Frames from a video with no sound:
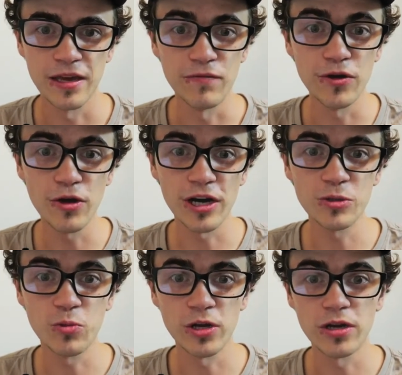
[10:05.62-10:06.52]
if you
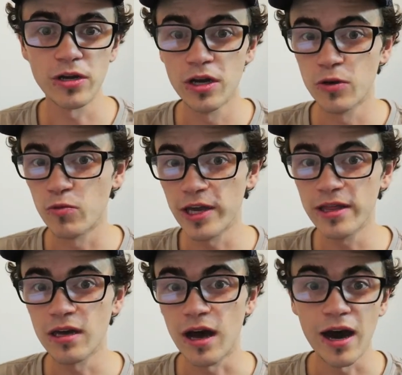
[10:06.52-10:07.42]
guys want to
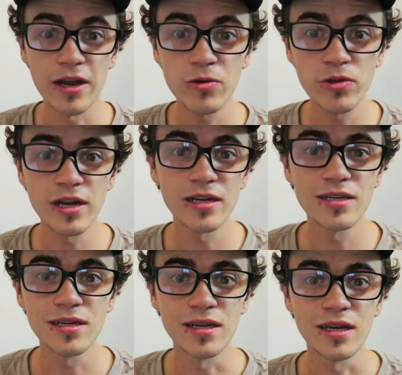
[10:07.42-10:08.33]
read the article that I
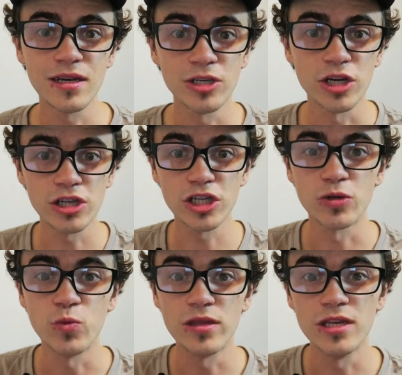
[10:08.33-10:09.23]
did in
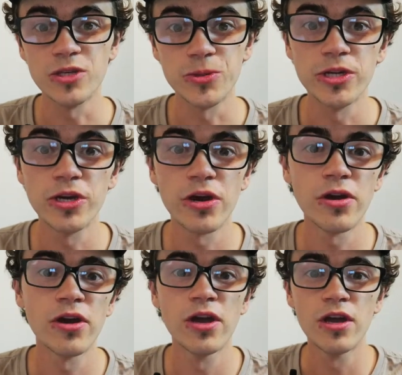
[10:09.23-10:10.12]
conjunction with this video,